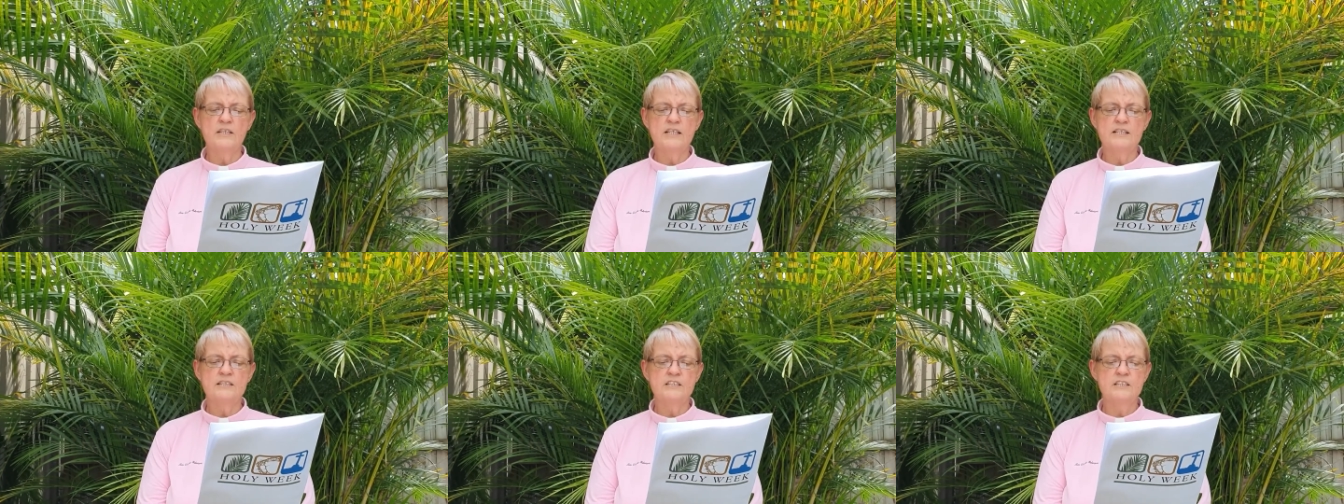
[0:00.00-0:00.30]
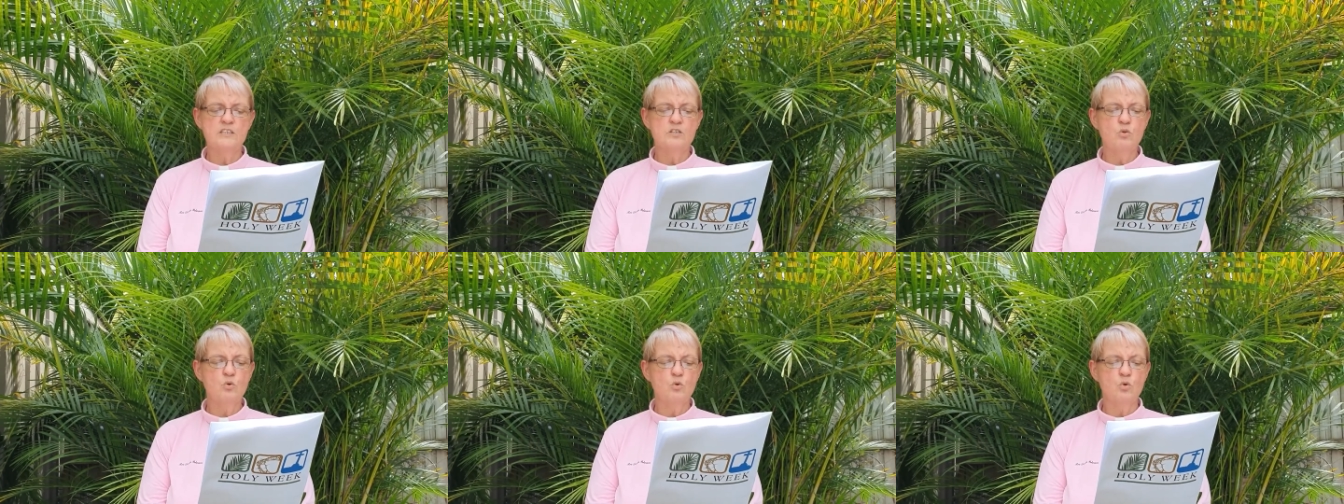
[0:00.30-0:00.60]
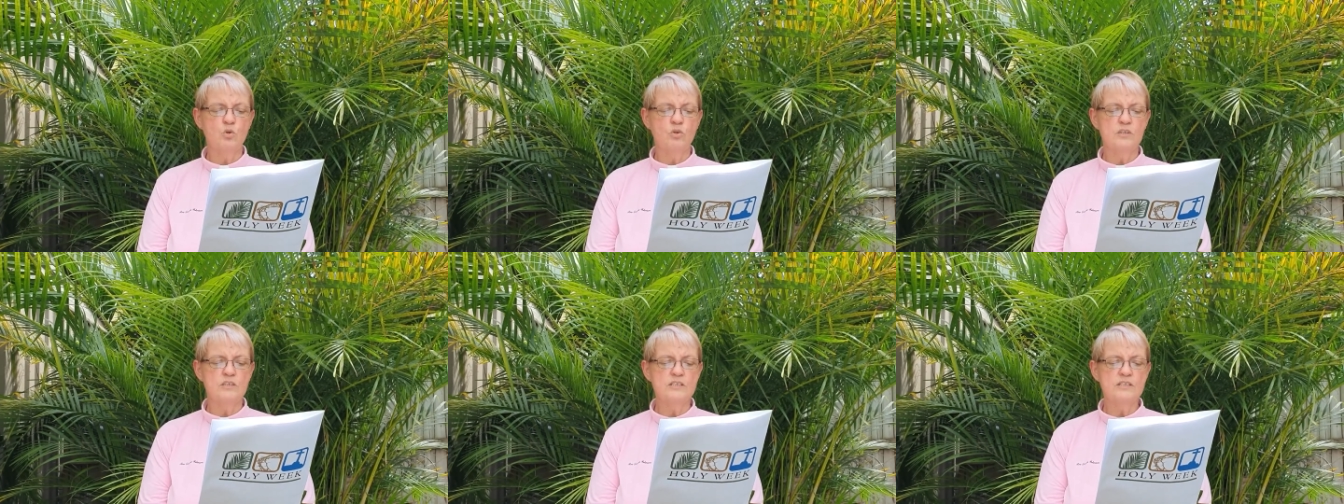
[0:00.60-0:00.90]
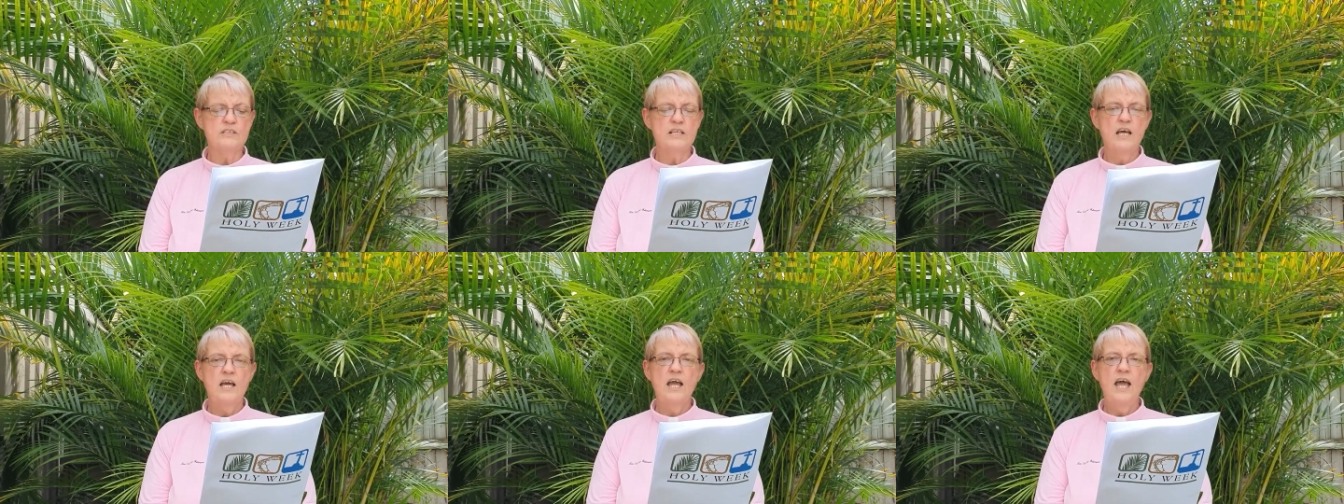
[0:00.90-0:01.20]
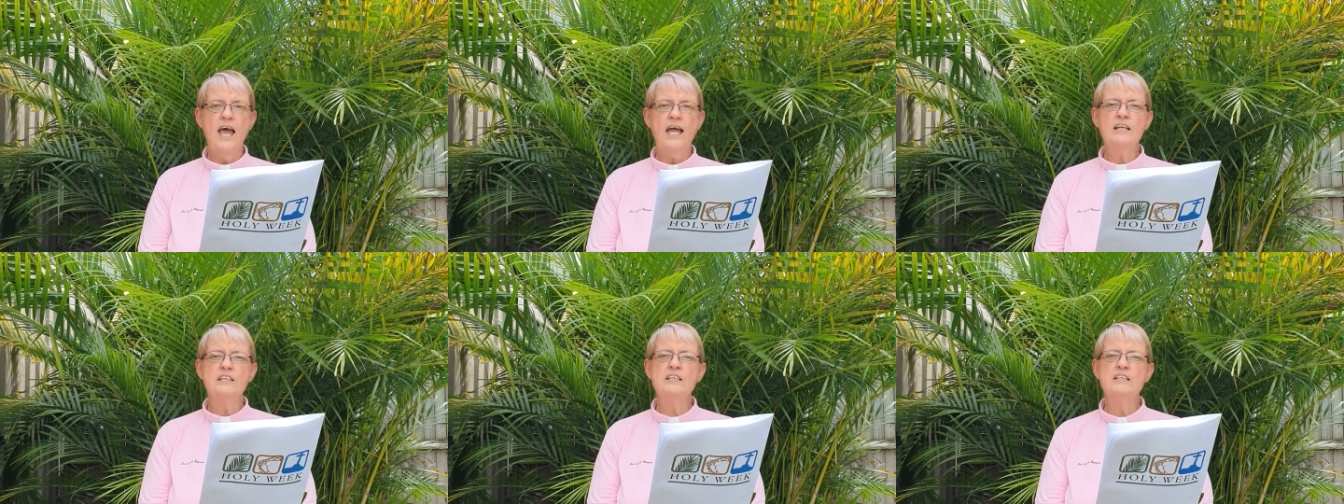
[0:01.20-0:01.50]
is thorns
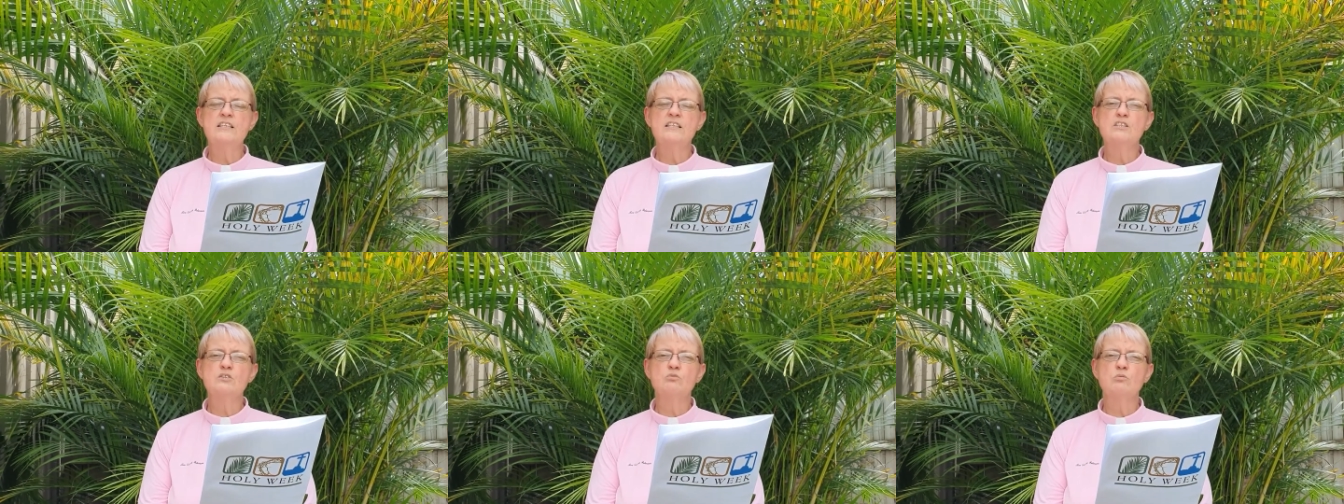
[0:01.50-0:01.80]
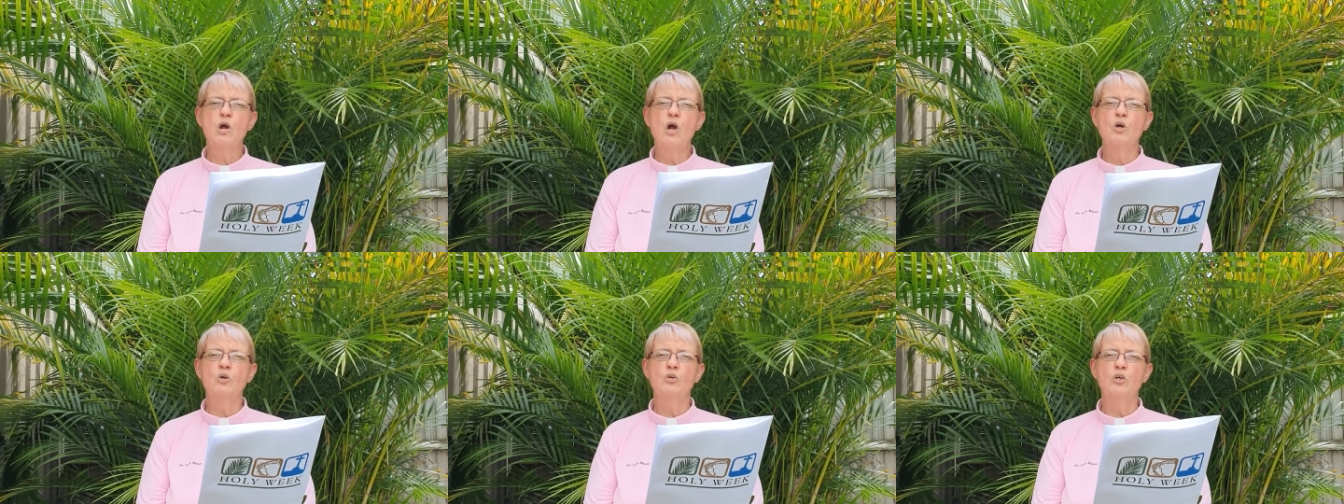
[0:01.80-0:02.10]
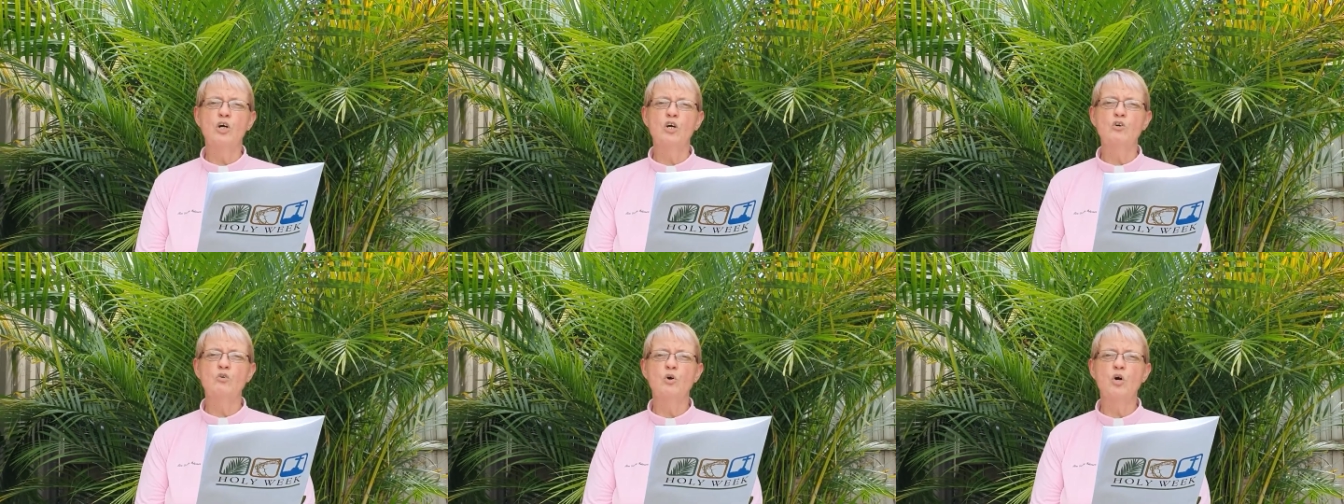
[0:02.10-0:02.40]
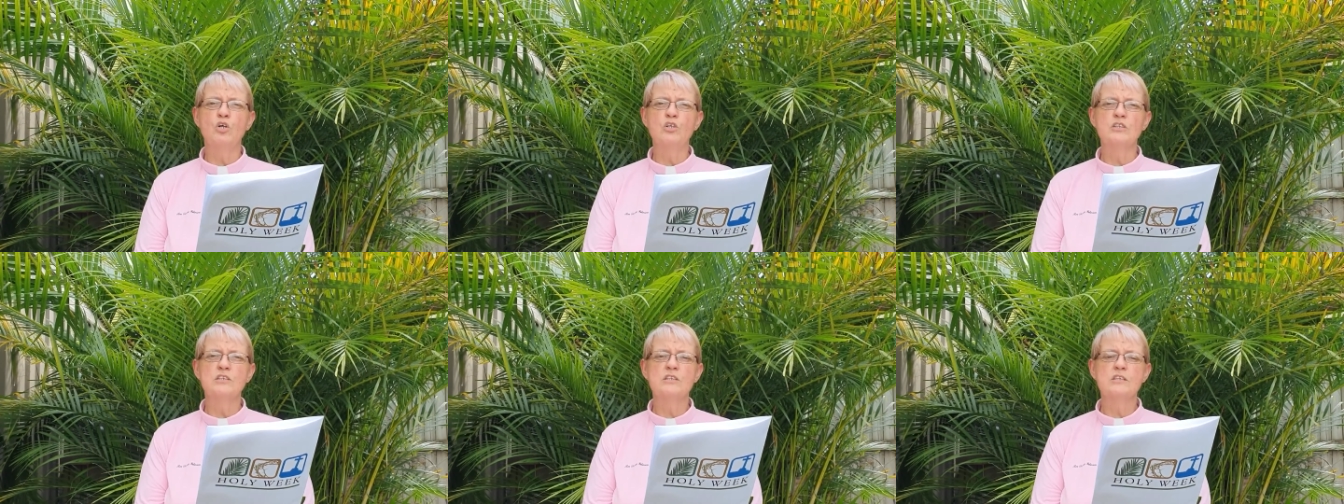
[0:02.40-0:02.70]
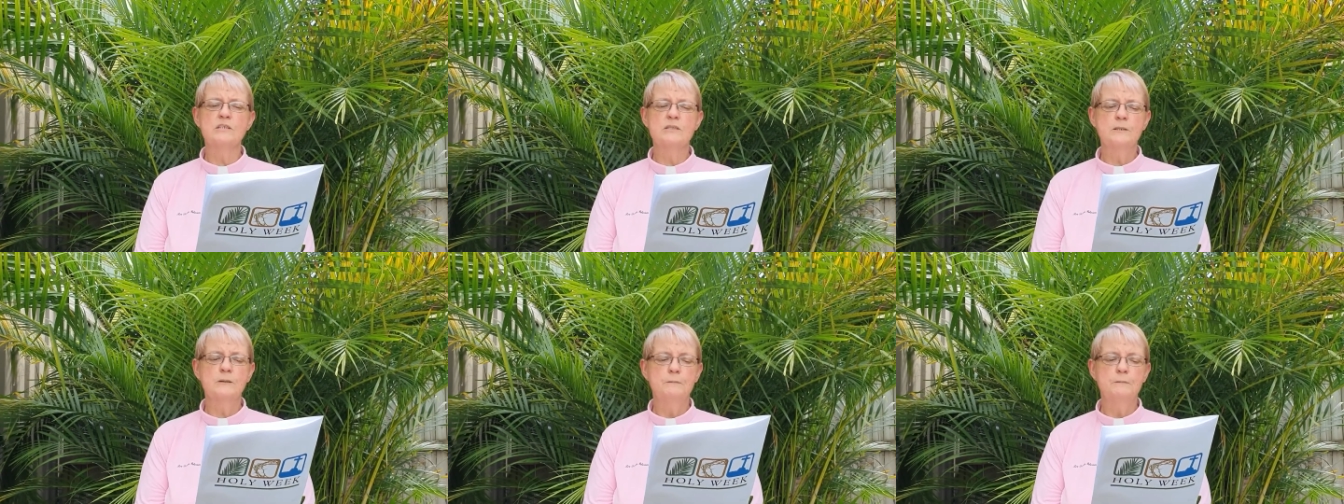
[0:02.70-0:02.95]
and his throne a cross.